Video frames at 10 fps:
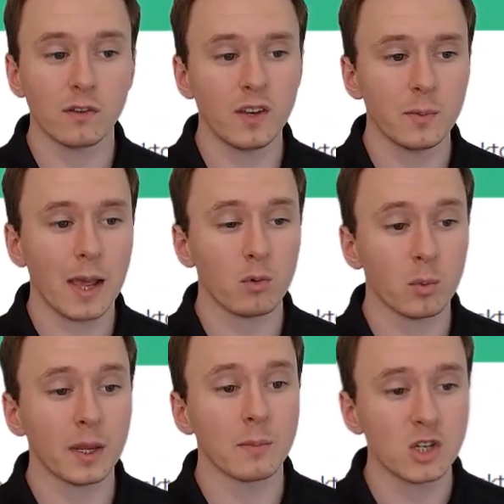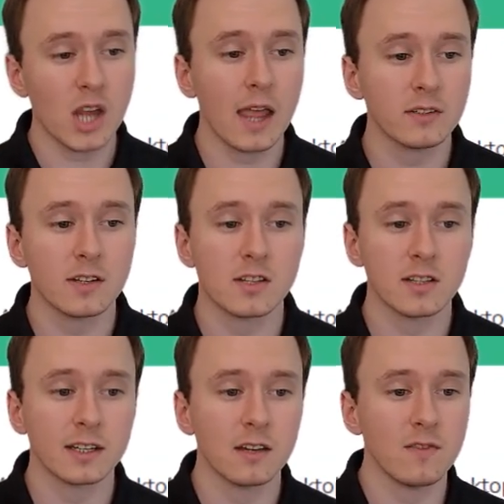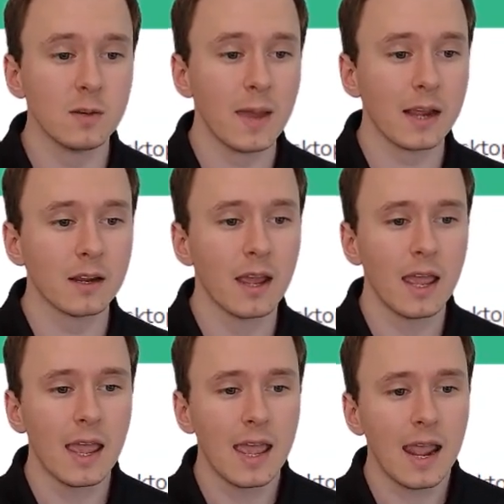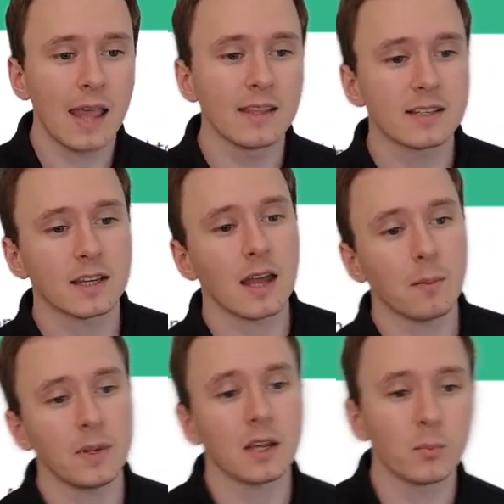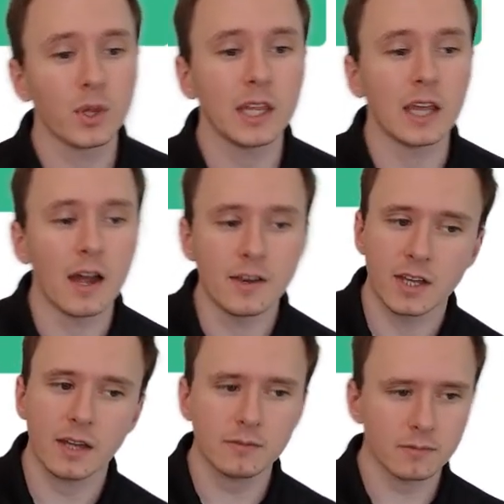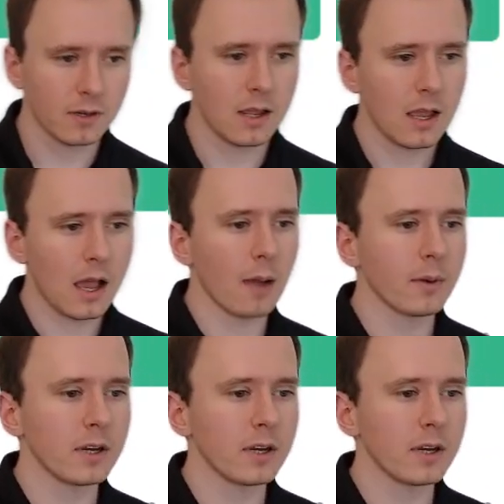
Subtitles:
feedback will become a child to the selected feedback, and this cannot be completely undone. I'm going